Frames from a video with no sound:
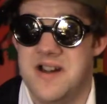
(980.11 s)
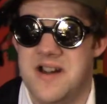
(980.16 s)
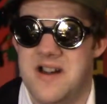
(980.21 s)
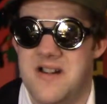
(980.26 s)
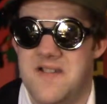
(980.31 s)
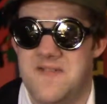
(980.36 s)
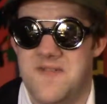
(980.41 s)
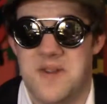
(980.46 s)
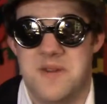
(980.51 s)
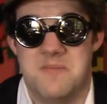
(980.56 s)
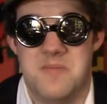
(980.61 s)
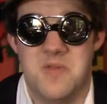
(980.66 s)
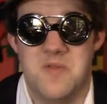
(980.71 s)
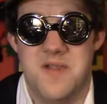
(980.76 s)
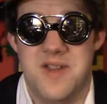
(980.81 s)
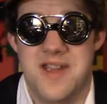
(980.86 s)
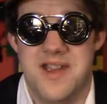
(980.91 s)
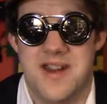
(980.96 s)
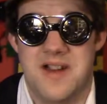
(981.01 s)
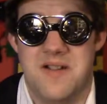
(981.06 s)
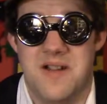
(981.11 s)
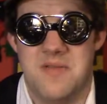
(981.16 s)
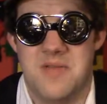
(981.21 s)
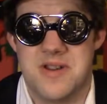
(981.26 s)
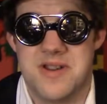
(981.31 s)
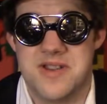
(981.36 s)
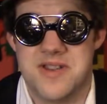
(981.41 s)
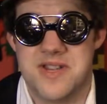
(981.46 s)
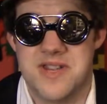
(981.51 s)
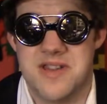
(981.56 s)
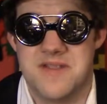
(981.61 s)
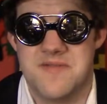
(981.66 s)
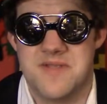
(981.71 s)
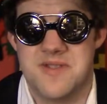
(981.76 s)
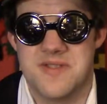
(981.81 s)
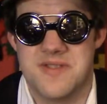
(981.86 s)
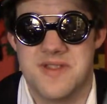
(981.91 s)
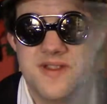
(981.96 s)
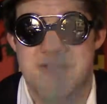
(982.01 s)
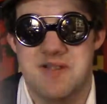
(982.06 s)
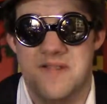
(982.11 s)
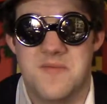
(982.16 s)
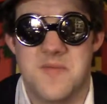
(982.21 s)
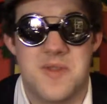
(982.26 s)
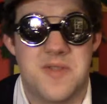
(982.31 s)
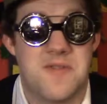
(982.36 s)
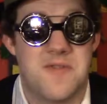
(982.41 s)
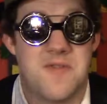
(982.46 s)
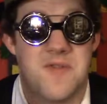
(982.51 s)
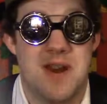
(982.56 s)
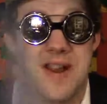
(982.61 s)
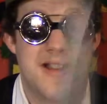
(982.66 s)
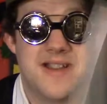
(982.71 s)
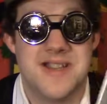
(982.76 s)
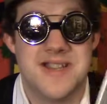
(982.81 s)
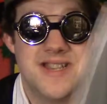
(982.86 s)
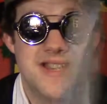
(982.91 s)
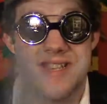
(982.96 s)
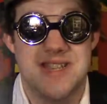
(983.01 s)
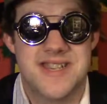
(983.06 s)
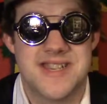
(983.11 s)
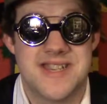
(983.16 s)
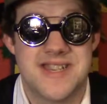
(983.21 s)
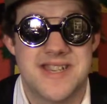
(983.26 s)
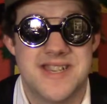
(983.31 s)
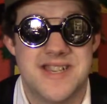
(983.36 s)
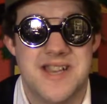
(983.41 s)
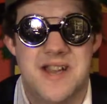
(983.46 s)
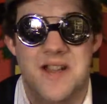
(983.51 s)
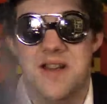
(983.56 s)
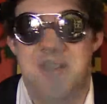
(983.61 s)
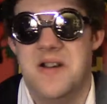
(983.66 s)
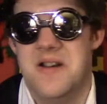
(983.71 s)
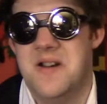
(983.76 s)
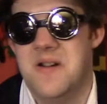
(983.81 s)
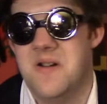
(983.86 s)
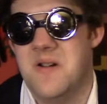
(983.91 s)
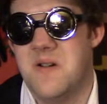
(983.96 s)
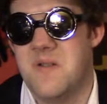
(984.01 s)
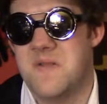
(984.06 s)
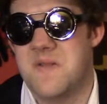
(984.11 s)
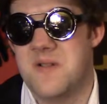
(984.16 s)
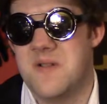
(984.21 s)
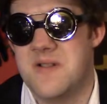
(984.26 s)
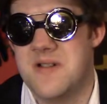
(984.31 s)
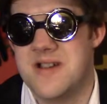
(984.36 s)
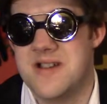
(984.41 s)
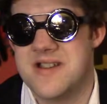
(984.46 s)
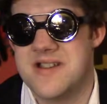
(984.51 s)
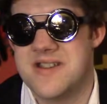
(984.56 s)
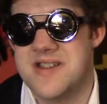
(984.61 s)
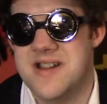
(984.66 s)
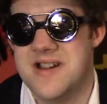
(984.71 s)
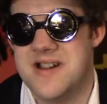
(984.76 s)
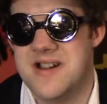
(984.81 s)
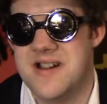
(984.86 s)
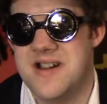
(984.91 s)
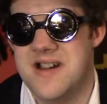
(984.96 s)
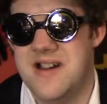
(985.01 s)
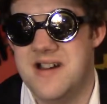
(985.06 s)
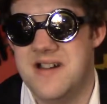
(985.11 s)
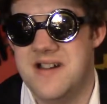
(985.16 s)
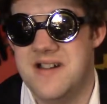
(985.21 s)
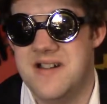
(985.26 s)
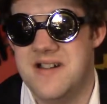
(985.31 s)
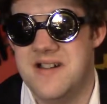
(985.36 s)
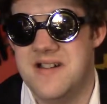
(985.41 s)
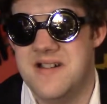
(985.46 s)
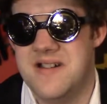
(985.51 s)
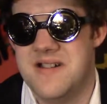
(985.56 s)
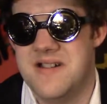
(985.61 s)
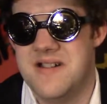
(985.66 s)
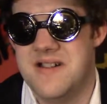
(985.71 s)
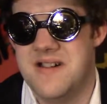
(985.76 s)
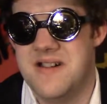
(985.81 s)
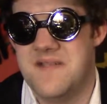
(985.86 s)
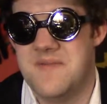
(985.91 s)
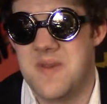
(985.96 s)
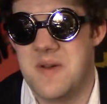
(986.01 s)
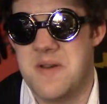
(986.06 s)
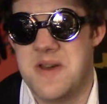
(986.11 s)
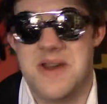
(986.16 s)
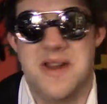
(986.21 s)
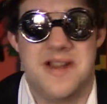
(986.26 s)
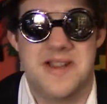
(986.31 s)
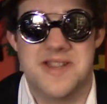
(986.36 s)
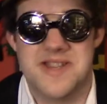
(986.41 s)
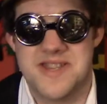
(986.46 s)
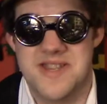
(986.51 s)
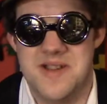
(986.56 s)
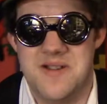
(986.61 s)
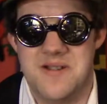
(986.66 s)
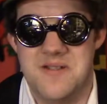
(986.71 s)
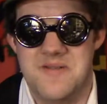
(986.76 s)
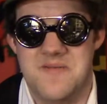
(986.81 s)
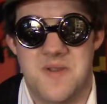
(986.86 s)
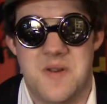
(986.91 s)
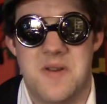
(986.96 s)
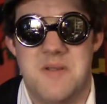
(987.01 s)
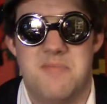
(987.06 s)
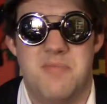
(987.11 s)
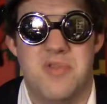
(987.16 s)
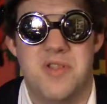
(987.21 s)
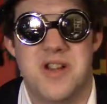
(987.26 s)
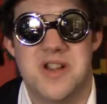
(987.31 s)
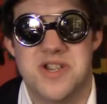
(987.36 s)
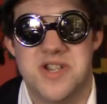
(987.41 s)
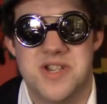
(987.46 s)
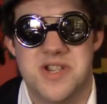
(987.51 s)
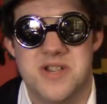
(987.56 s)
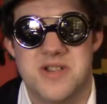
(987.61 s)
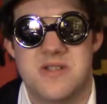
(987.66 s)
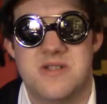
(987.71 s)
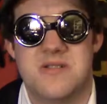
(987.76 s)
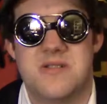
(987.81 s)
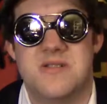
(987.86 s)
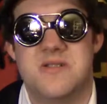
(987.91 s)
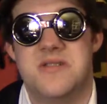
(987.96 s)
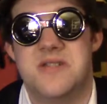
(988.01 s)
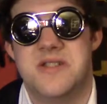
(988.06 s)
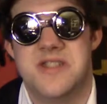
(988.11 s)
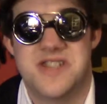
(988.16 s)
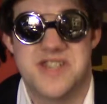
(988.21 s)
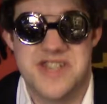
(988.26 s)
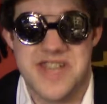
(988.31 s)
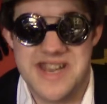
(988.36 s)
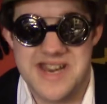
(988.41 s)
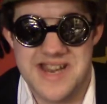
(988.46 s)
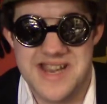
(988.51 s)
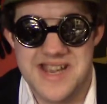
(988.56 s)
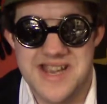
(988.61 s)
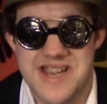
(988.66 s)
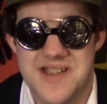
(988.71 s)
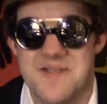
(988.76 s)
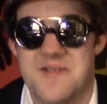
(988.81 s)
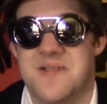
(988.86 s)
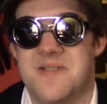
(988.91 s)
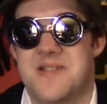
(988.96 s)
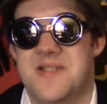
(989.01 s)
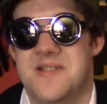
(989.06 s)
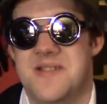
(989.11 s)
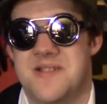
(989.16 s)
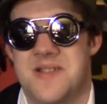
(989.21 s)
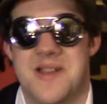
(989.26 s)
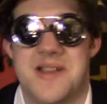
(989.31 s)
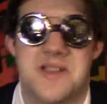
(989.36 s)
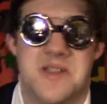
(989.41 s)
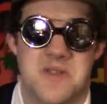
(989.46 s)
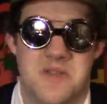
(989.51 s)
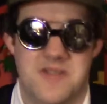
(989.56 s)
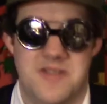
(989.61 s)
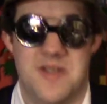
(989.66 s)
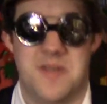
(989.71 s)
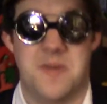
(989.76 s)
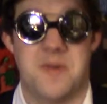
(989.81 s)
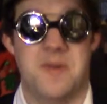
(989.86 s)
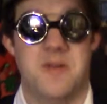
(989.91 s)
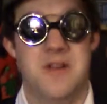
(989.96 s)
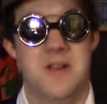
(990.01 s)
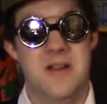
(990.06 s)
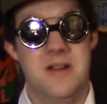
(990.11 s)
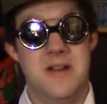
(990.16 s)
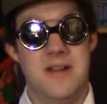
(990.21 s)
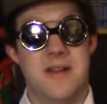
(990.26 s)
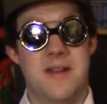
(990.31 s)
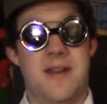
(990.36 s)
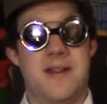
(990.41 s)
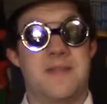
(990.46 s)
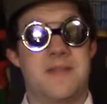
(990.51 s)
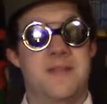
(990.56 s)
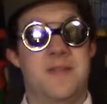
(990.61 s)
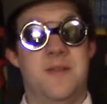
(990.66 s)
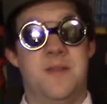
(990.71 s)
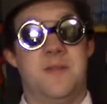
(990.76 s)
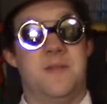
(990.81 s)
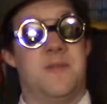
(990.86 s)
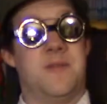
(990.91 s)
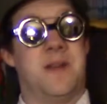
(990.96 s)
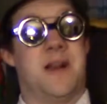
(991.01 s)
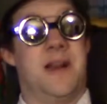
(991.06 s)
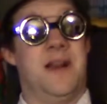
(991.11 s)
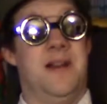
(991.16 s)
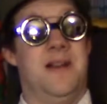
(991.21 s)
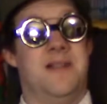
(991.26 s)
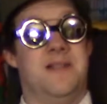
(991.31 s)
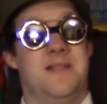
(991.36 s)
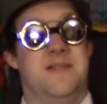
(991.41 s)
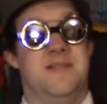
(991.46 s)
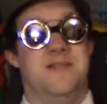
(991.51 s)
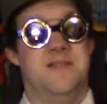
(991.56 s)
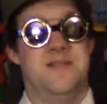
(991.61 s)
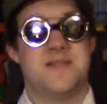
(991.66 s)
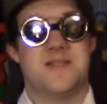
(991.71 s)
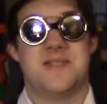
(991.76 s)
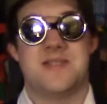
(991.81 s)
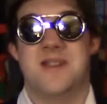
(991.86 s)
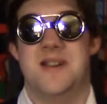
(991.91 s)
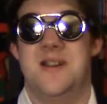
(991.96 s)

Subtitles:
fun movie. I went to see it with friends over at a very nice theater, very plush seating. It was these nice leather recliners.